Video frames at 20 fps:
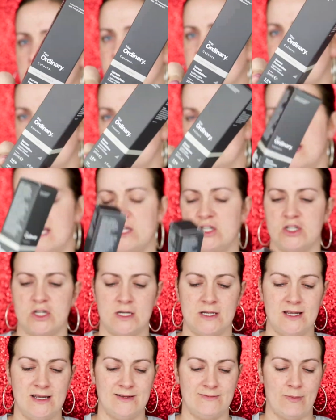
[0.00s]

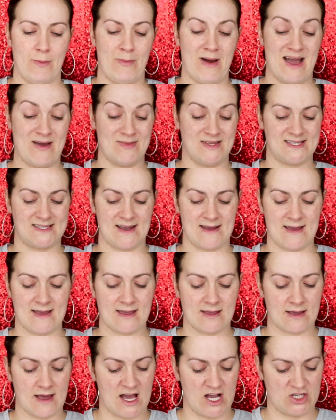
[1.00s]
foundation by
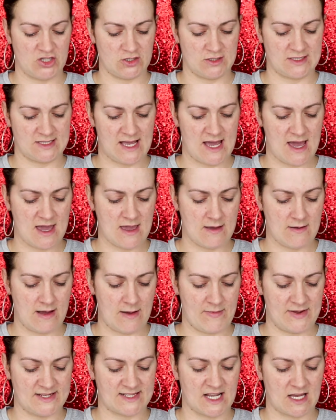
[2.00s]
mistake, I should say. I
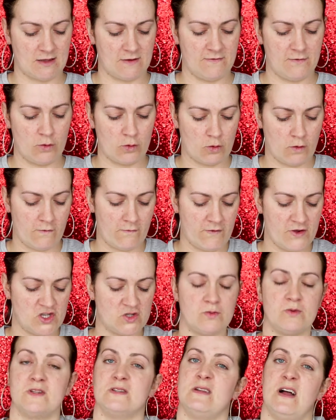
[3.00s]
meant to get the full
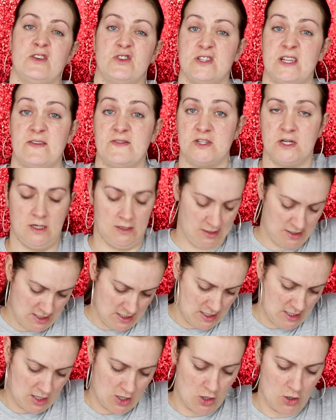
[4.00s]
coverage, but I'll just have to
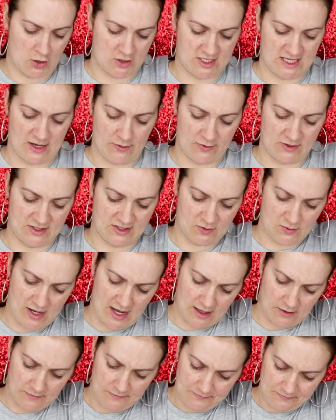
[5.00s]
order that one as
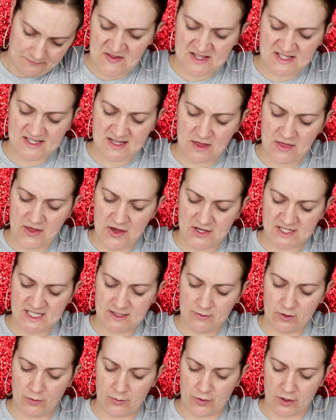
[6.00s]
well. And this is a
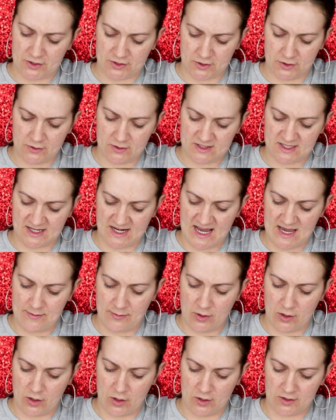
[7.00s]
30ml product, and I
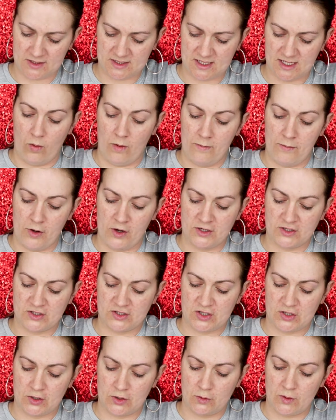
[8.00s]
bought
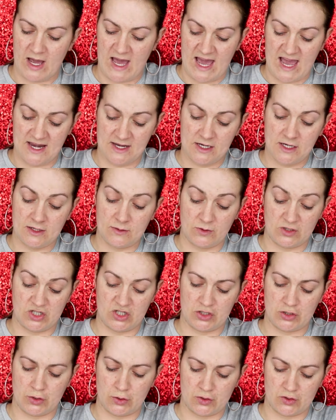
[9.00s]
1.2N, which
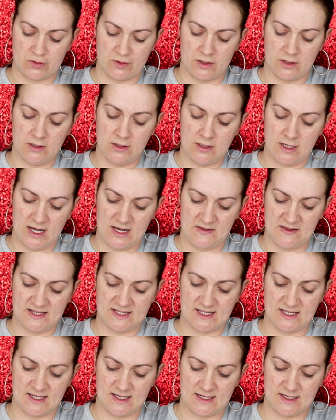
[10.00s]
is neutral, and
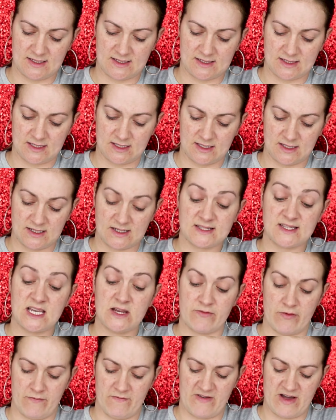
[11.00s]
this is the
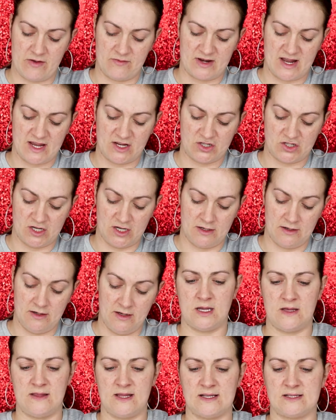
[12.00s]
serum foundation,
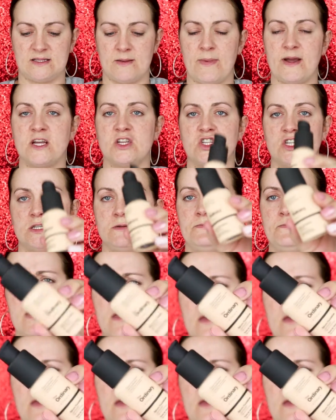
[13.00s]
and that's the packaging.